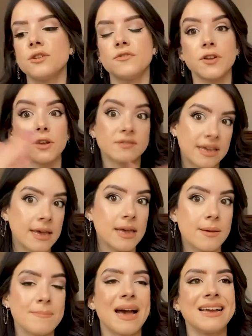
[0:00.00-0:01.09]
So it follows
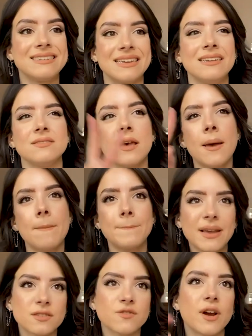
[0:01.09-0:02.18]
him and his
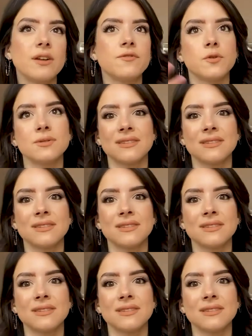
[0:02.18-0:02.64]
best friend,